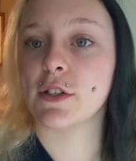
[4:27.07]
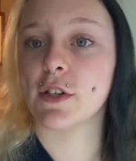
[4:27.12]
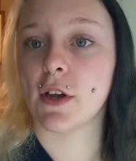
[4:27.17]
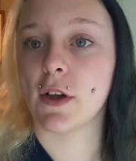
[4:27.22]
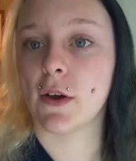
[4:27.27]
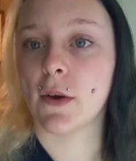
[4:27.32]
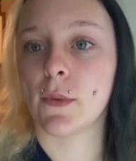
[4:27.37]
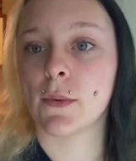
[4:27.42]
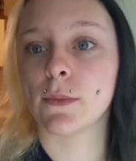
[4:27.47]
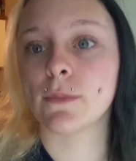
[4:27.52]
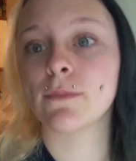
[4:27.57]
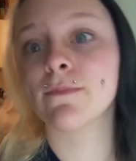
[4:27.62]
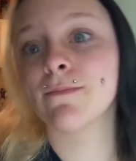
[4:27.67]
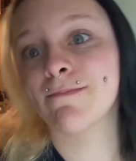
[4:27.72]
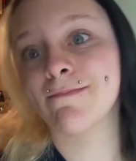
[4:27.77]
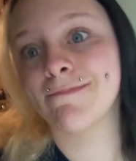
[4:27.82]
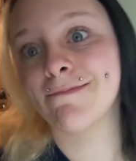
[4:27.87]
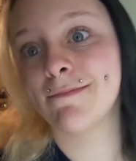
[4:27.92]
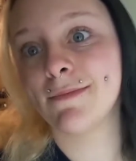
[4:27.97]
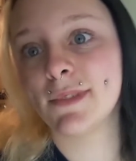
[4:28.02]
so
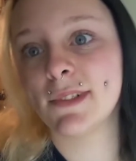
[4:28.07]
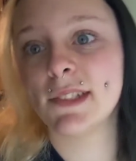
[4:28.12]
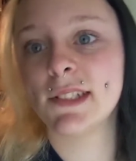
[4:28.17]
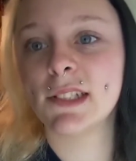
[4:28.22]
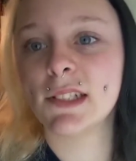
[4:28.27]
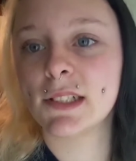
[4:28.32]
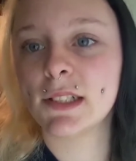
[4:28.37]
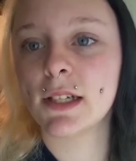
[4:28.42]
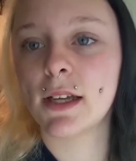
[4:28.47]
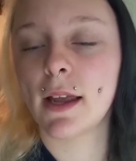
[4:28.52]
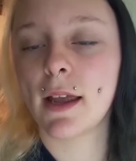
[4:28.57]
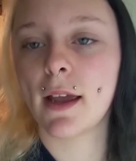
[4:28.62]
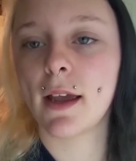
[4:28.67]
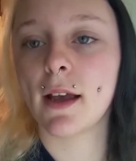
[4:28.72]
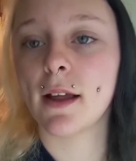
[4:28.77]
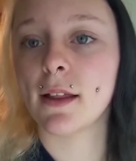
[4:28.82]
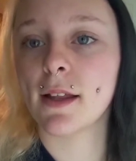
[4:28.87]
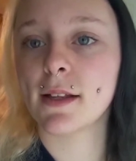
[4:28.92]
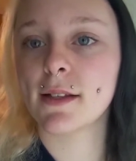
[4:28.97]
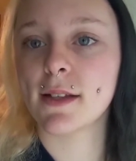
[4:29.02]

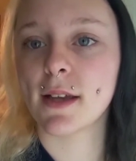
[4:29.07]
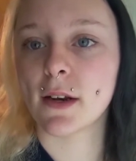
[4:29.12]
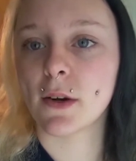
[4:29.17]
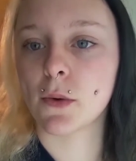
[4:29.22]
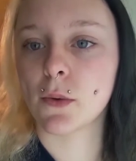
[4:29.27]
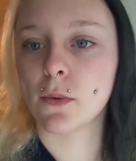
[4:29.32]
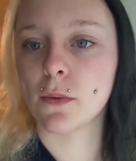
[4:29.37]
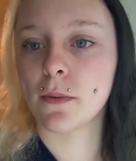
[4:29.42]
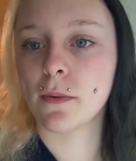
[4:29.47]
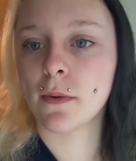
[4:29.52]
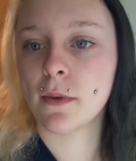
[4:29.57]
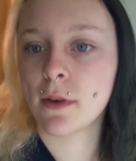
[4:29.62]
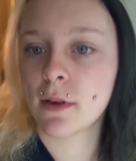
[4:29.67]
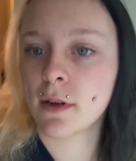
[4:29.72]
yeah, that's kind of cool.